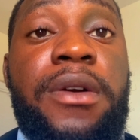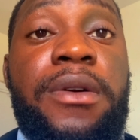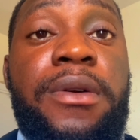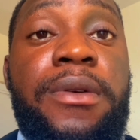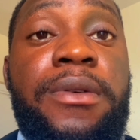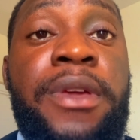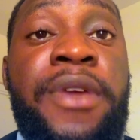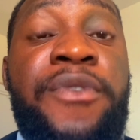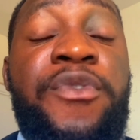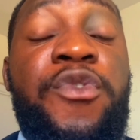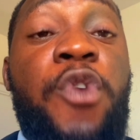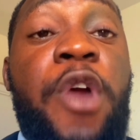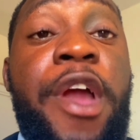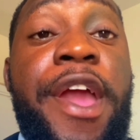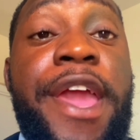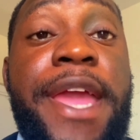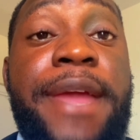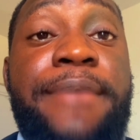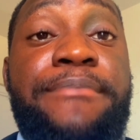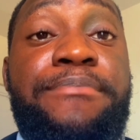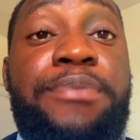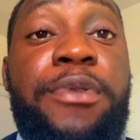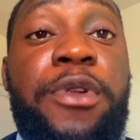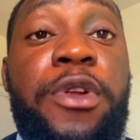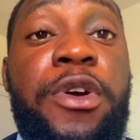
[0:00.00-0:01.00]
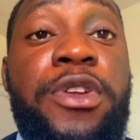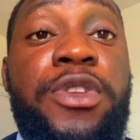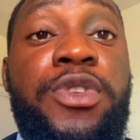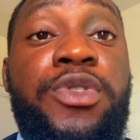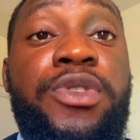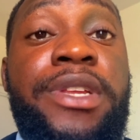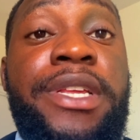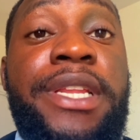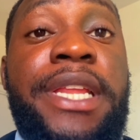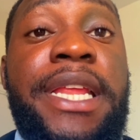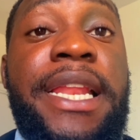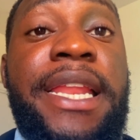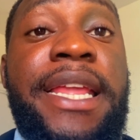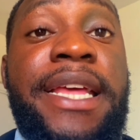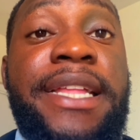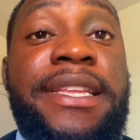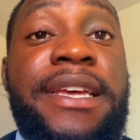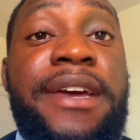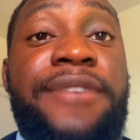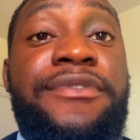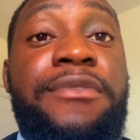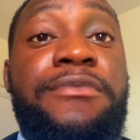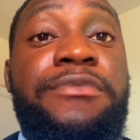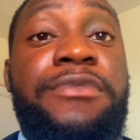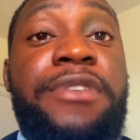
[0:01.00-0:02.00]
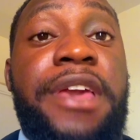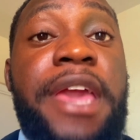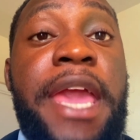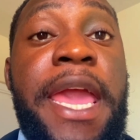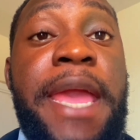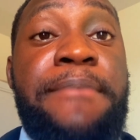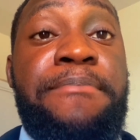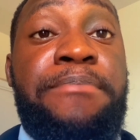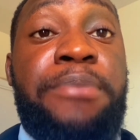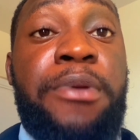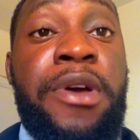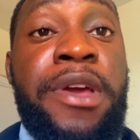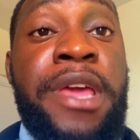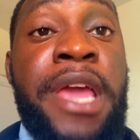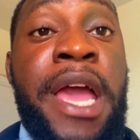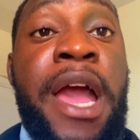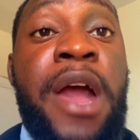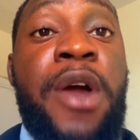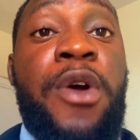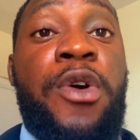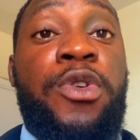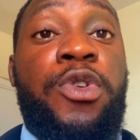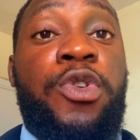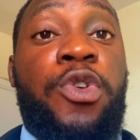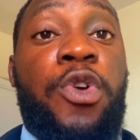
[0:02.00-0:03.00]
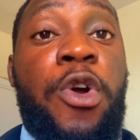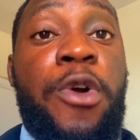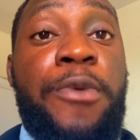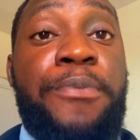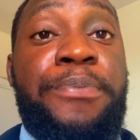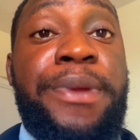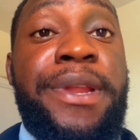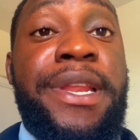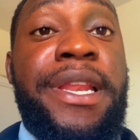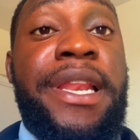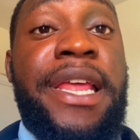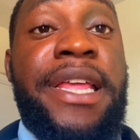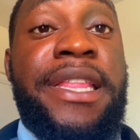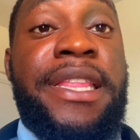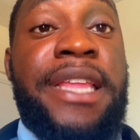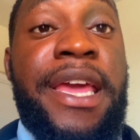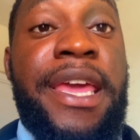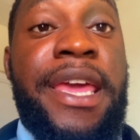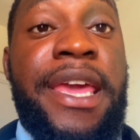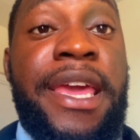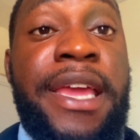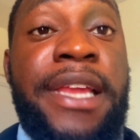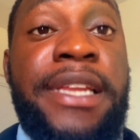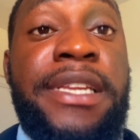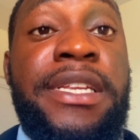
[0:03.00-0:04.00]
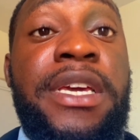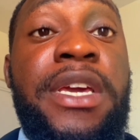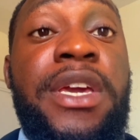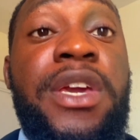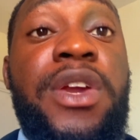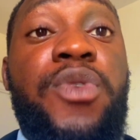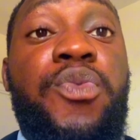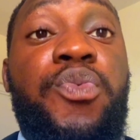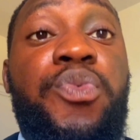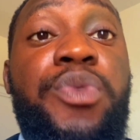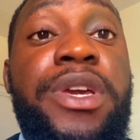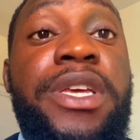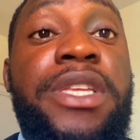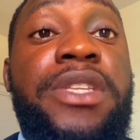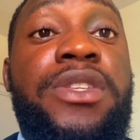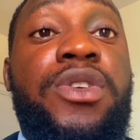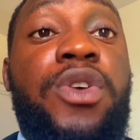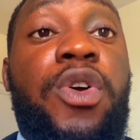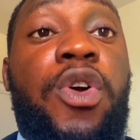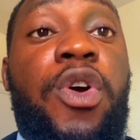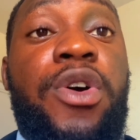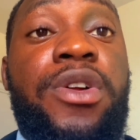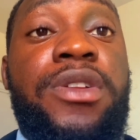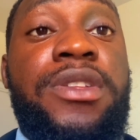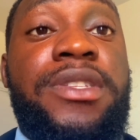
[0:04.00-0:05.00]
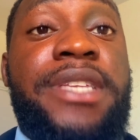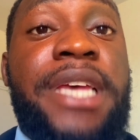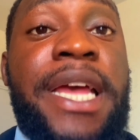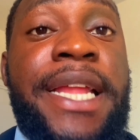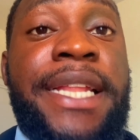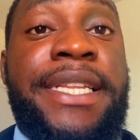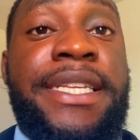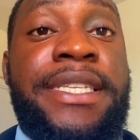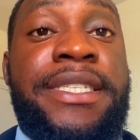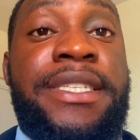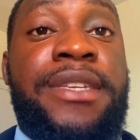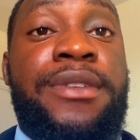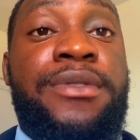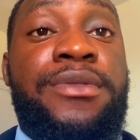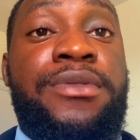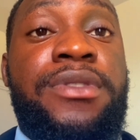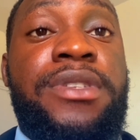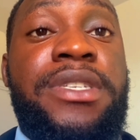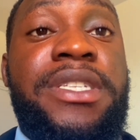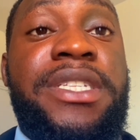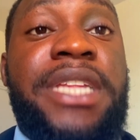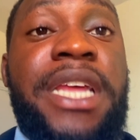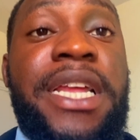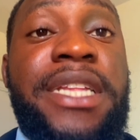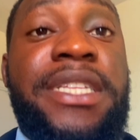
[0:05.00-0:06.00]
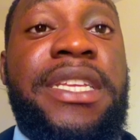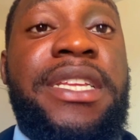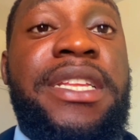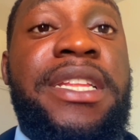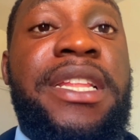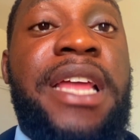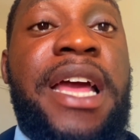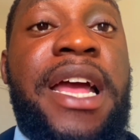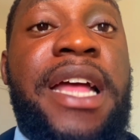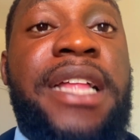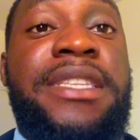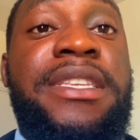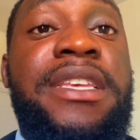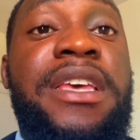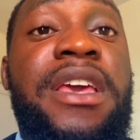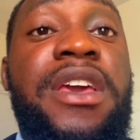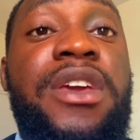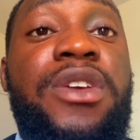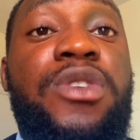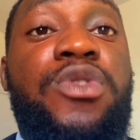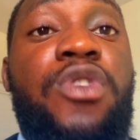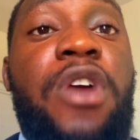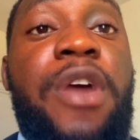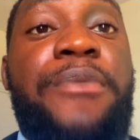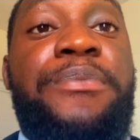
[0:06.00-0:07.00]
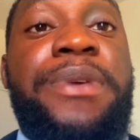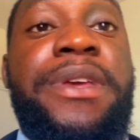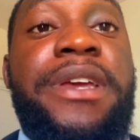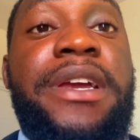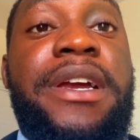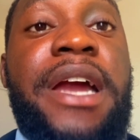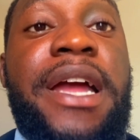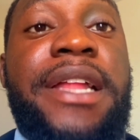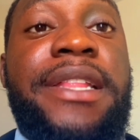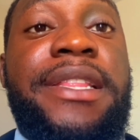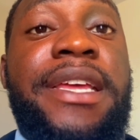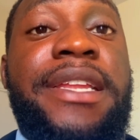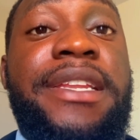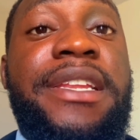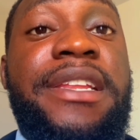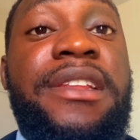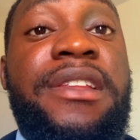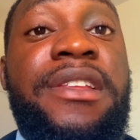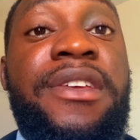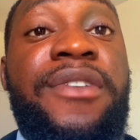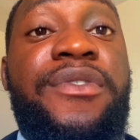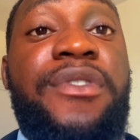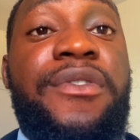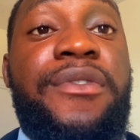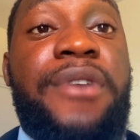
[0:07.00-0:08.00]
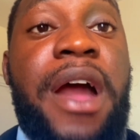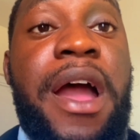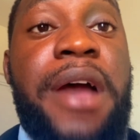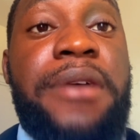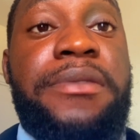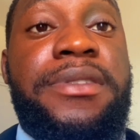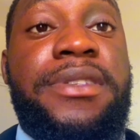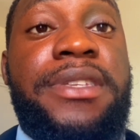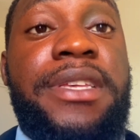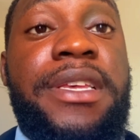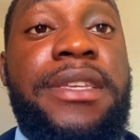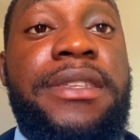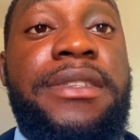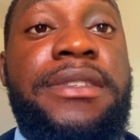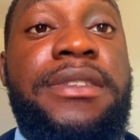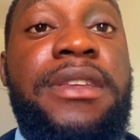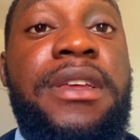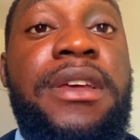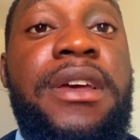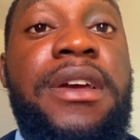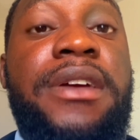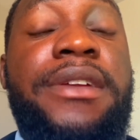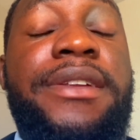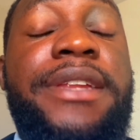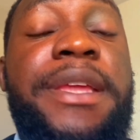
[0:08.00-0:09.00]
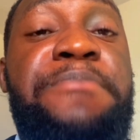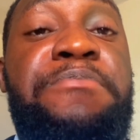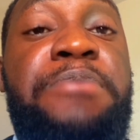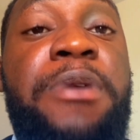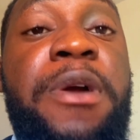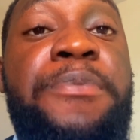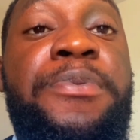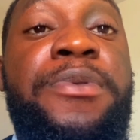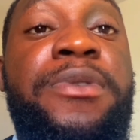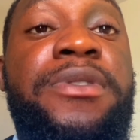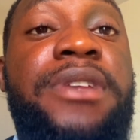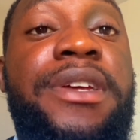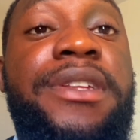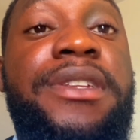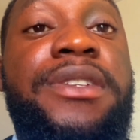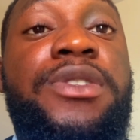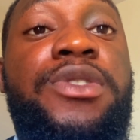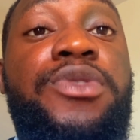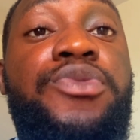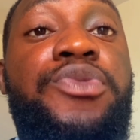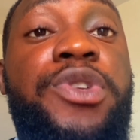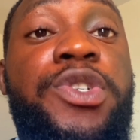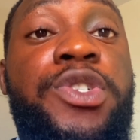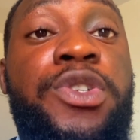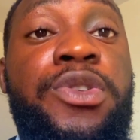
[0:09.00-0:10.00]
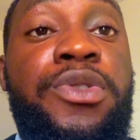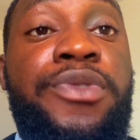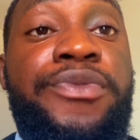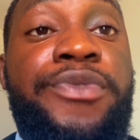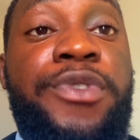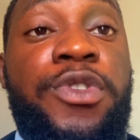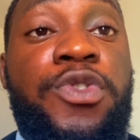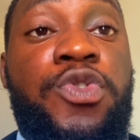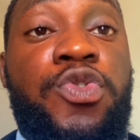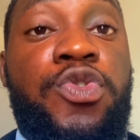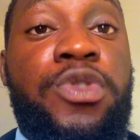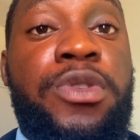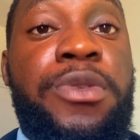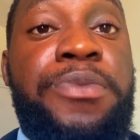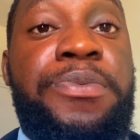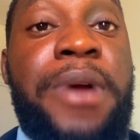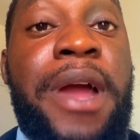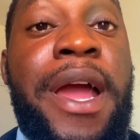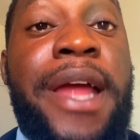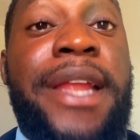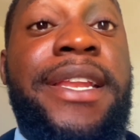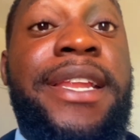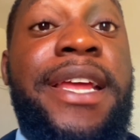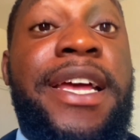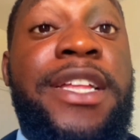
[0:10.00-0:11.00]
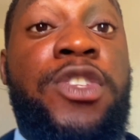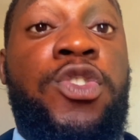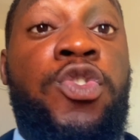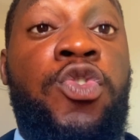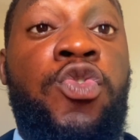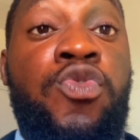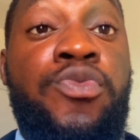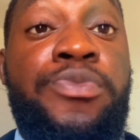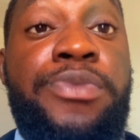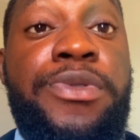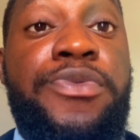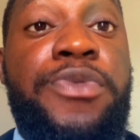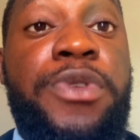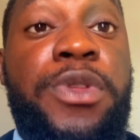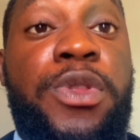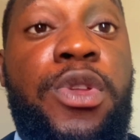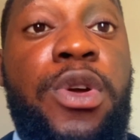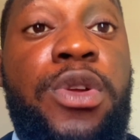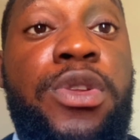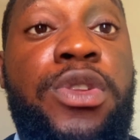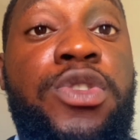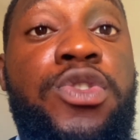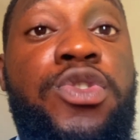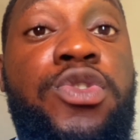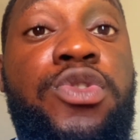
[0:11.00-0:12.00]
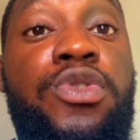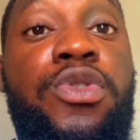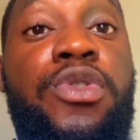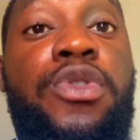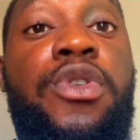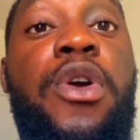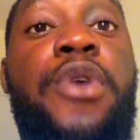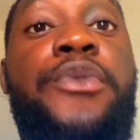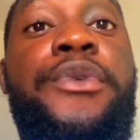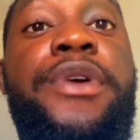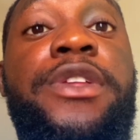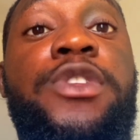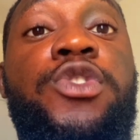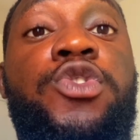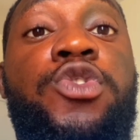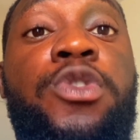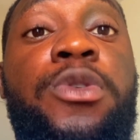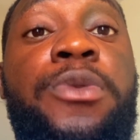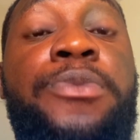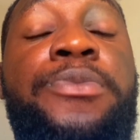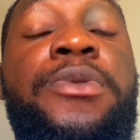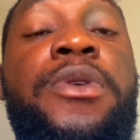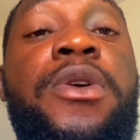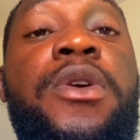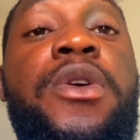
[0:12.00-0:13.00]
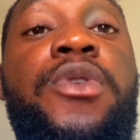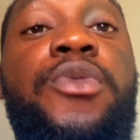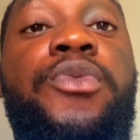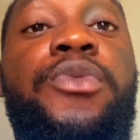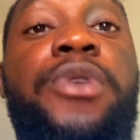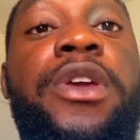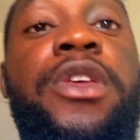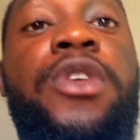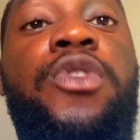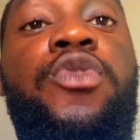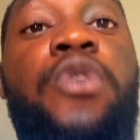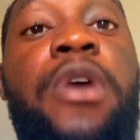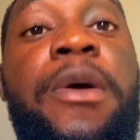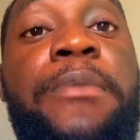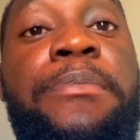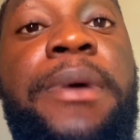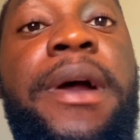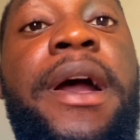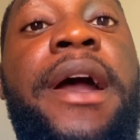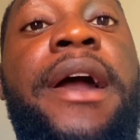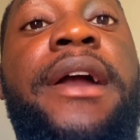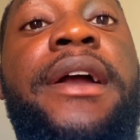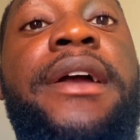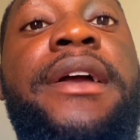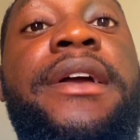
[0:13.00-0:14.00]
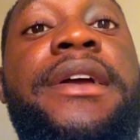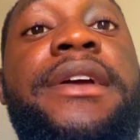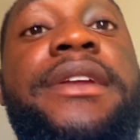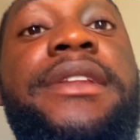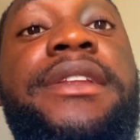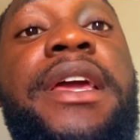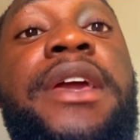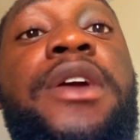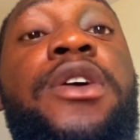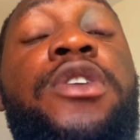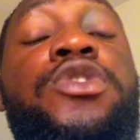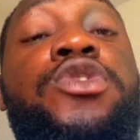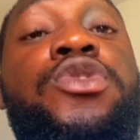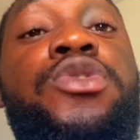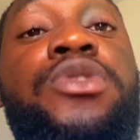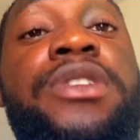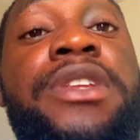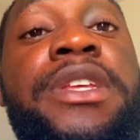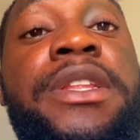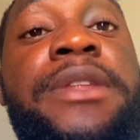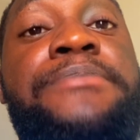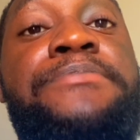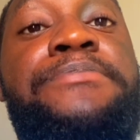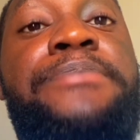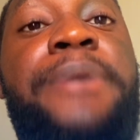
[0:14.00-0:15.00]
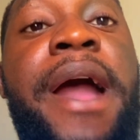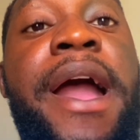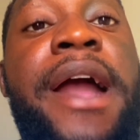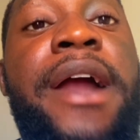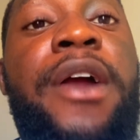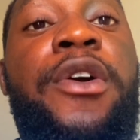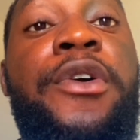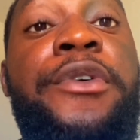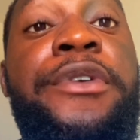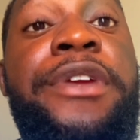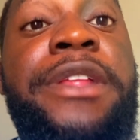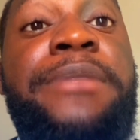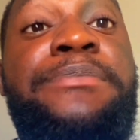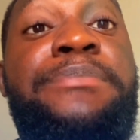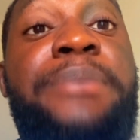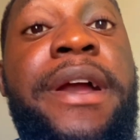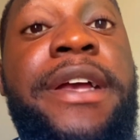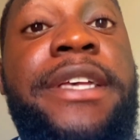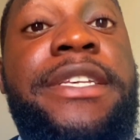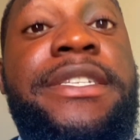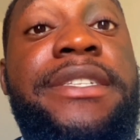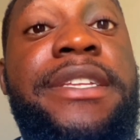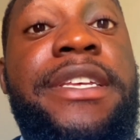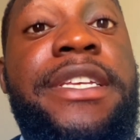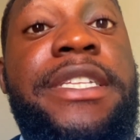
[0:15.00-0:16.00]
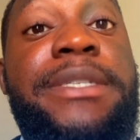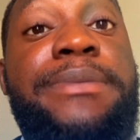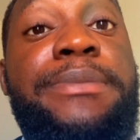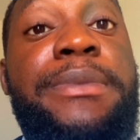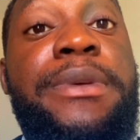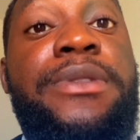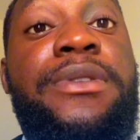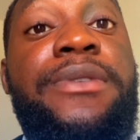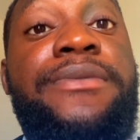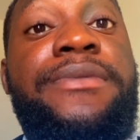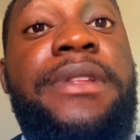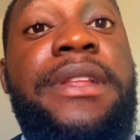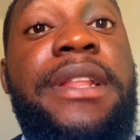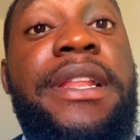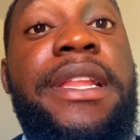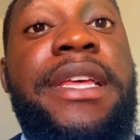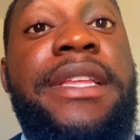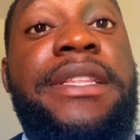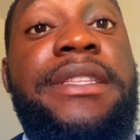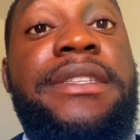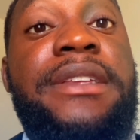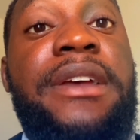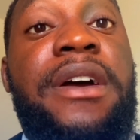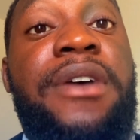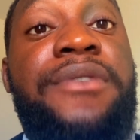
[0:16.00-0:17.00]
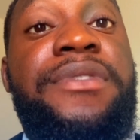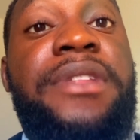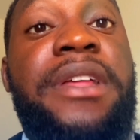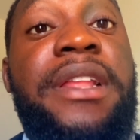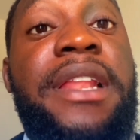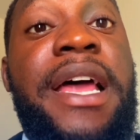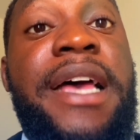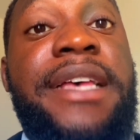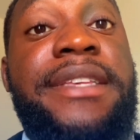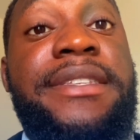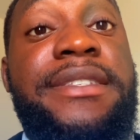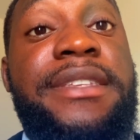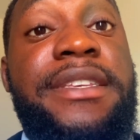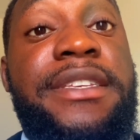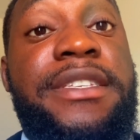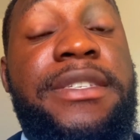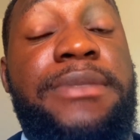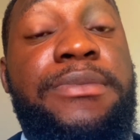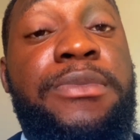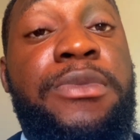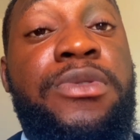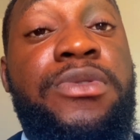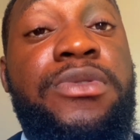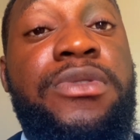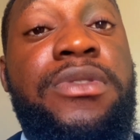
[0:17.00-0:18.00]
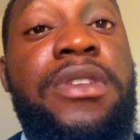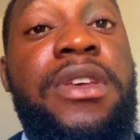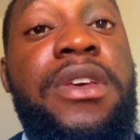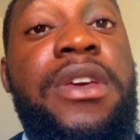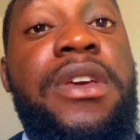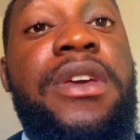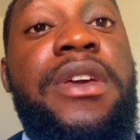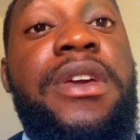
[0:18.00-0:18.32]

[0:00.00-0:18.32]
If you are employed, you need a letter from the employer on company letterhead with contact details stating that you have been granted the leave of absence, the purpose and the duration of your trip, and that you will be returning to your current job when you are back. They also need current bank statement of the last 6 months.